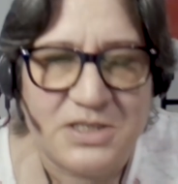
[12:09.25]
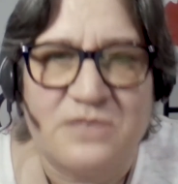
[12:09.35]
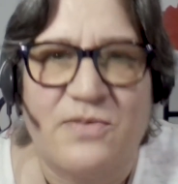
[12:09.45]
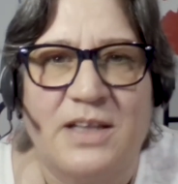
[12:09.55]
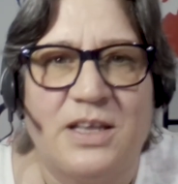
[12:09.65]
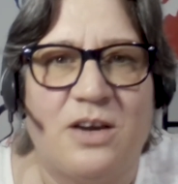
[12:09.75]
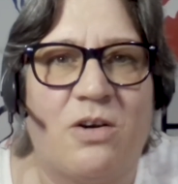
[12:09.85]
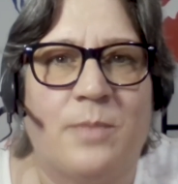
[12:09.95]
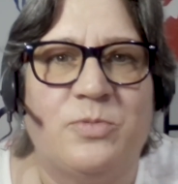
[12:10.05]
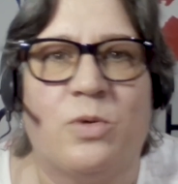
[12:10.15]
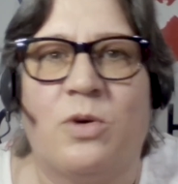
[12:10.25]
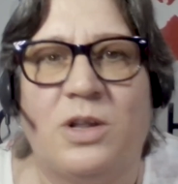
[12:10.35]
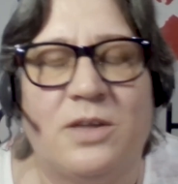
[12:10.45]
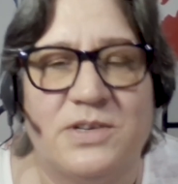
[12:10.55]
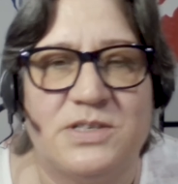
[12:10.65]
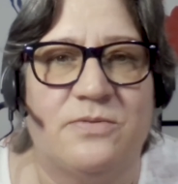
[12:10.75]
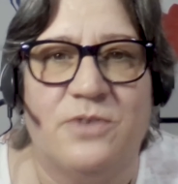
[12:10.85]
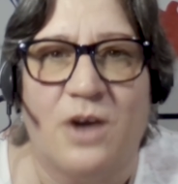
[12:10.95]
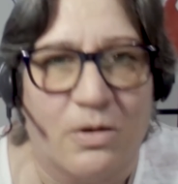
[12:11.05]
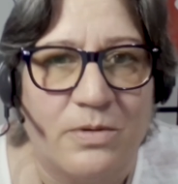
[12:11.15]
has finally caught up to what all of us have
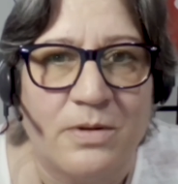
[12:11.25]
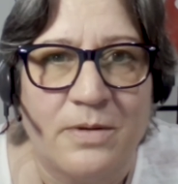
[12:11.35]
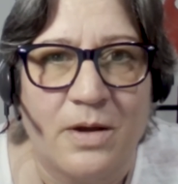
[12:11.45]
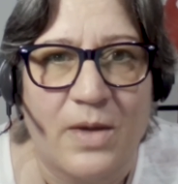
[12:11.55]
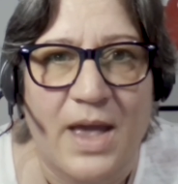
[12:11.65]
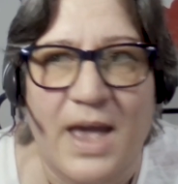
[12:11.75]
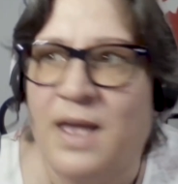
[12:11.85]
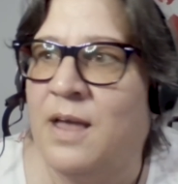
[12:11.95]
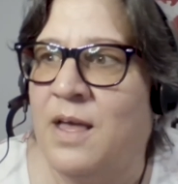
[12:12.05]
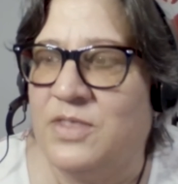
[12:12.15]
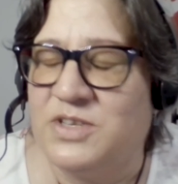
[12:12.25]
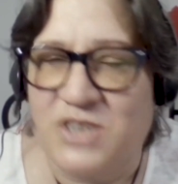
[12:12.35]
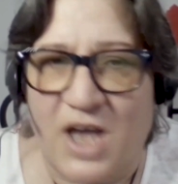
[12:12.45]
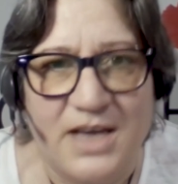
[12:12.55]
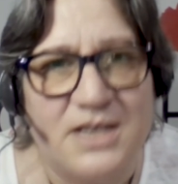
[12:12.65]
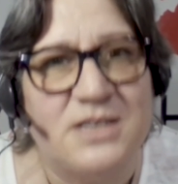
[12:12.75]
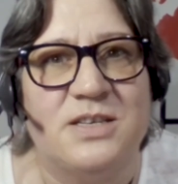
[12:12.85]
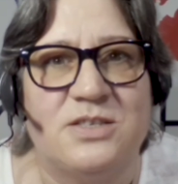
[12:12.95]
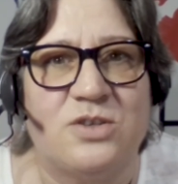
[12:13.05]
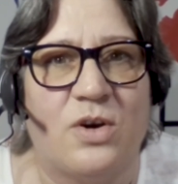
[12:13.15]
known, okay? The
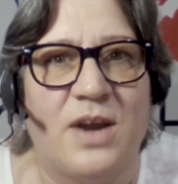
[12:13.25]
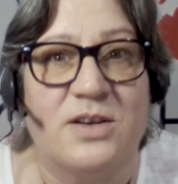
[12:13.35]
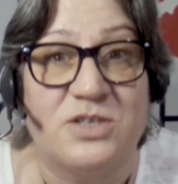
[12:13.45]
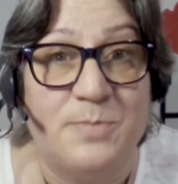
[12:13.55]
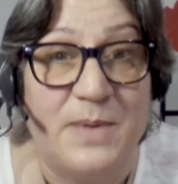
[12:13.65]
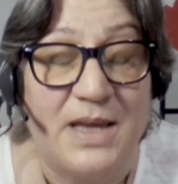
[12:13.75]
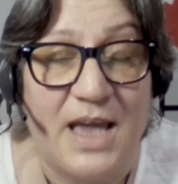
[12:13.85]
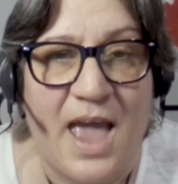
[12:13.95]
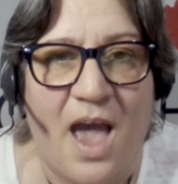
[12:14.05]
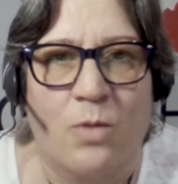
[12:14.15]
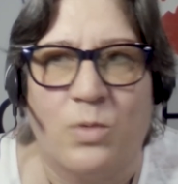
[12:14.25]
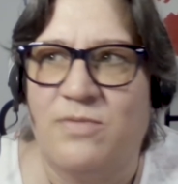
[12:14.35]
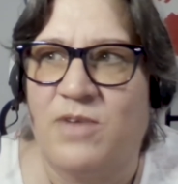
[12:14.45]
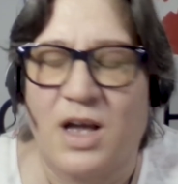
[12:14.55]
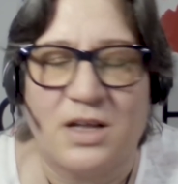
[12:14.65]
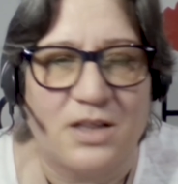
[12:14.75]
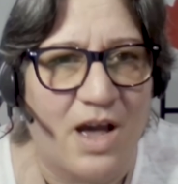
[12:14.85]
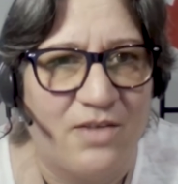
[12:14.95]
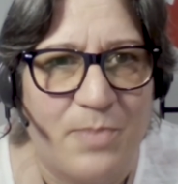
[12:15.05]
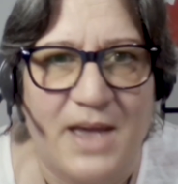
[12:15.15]
scientists are now speaking out. We've got
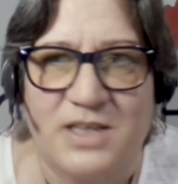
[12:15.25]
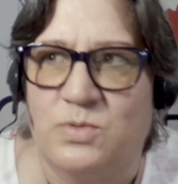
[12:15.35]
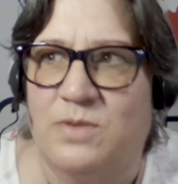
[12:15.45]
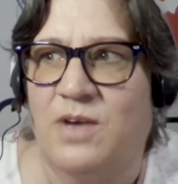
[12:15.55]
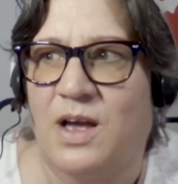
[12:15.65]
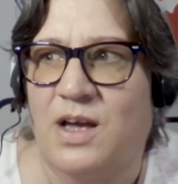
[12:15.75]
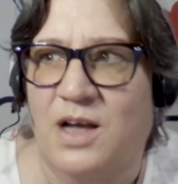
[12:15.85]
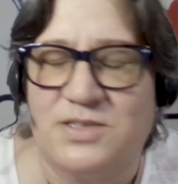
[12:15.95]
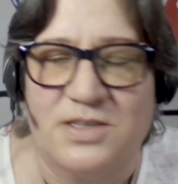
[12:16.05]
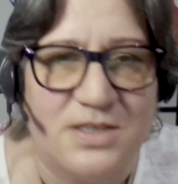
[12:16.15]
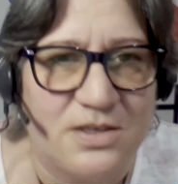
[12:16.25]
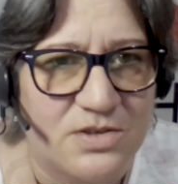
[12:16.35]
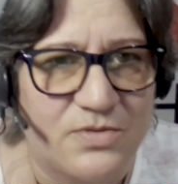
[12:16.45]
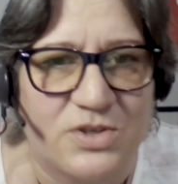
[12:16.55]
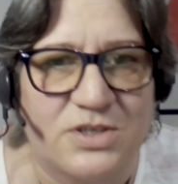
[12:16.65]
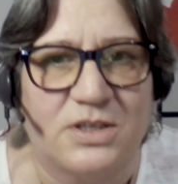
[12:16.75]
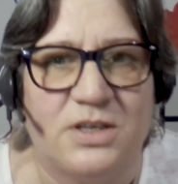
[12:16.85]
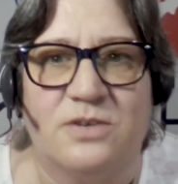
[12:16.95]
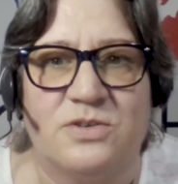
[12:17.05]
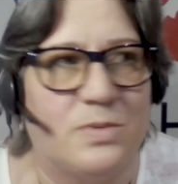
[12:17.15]
Clive Bates. We've got Konstantinos
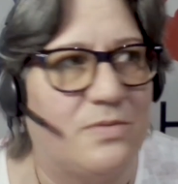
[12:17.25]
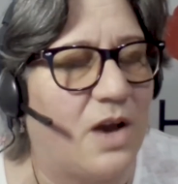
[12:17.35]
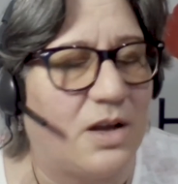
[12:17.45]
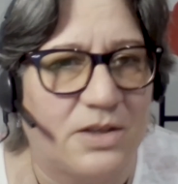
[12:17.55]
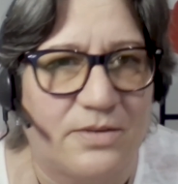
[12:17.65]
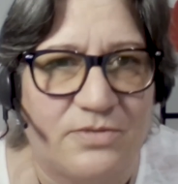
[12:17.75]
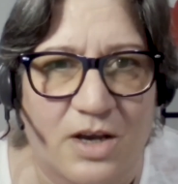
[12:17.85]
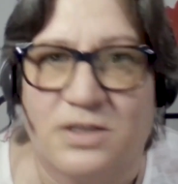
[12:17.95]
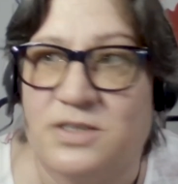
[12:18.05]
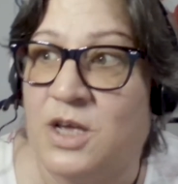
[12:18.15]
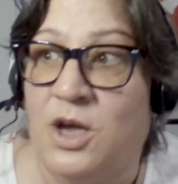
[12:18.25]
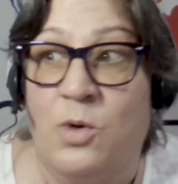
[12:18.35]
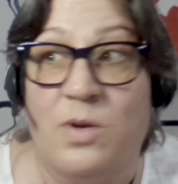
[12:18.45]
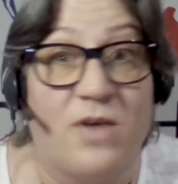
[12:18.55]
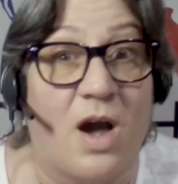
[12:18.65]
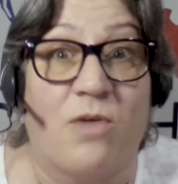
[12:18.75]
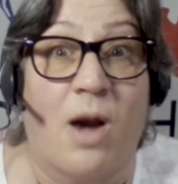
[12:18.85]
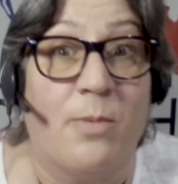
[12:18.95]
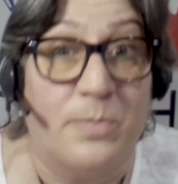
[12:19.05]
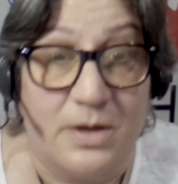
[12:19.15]
Farsalinos. We've got Cliff Douglas. We've got
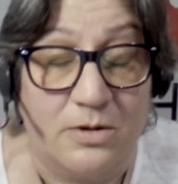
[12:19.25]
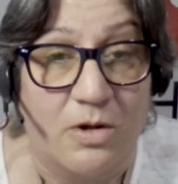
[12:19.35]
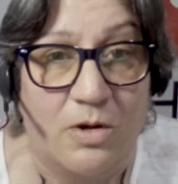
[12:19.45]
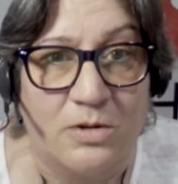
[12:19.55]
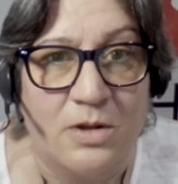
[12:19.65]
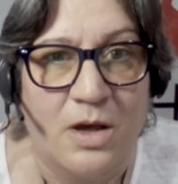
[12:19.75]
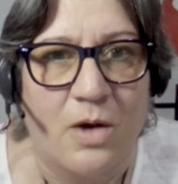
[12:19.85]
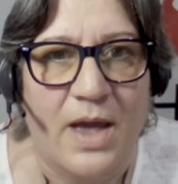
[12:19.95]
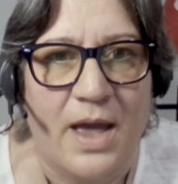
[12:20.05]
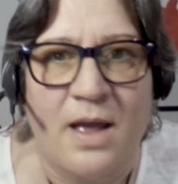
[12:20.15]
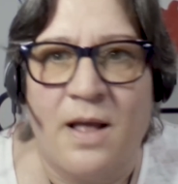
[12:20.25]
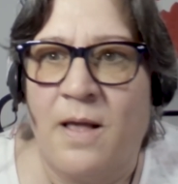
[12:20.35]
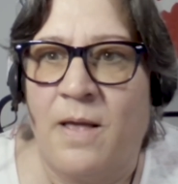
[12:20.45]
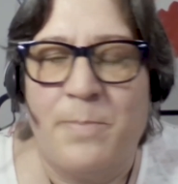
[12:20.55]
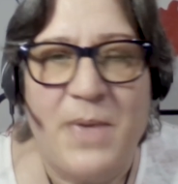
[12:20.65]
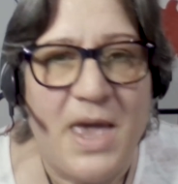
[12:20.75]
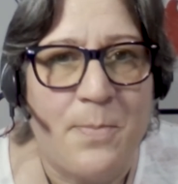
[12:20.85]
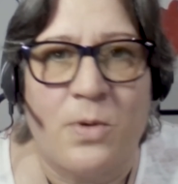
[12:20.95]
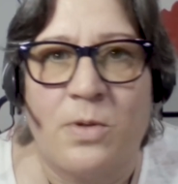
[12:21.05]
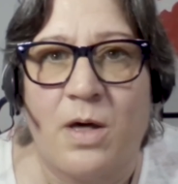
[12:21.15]
Robert Beaglehole, okay?
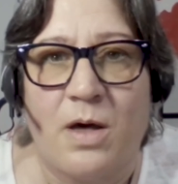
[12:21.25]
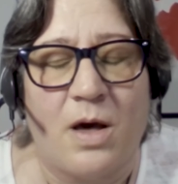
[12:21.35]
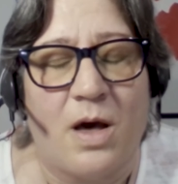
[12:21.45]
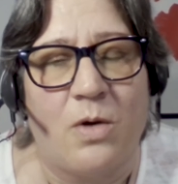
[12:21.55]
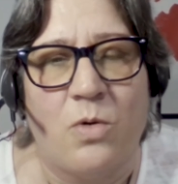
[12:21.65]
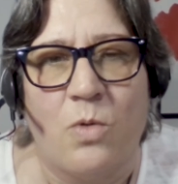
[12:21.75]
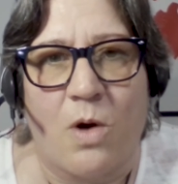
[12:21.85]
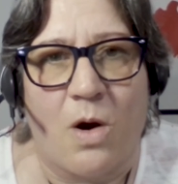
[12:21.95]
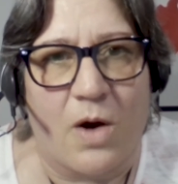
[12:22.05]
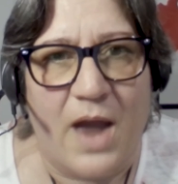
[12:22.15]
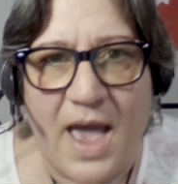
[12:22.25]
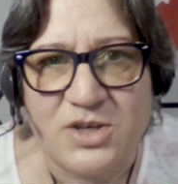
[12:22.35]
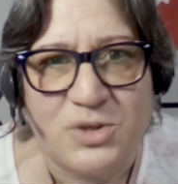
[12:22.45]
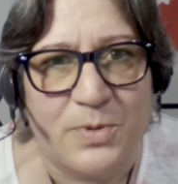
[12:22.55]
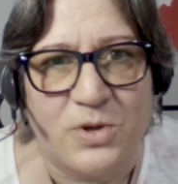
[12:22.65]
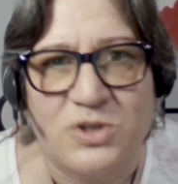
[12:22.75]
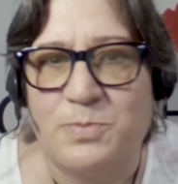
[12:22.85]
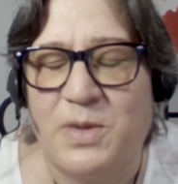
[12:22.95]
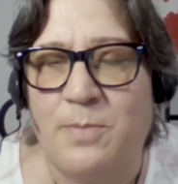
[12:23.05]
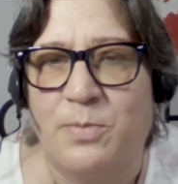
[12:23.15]
People who are
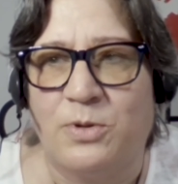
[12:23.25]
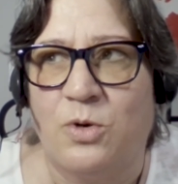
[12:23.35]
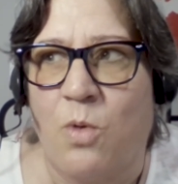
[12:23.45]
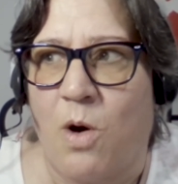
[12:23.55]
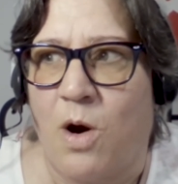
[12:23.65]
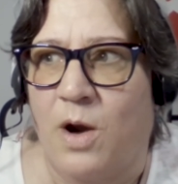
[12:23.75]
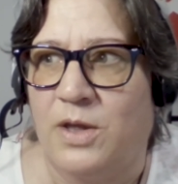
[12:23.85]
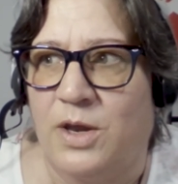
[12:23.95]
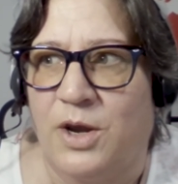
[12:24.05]
experts, people who are,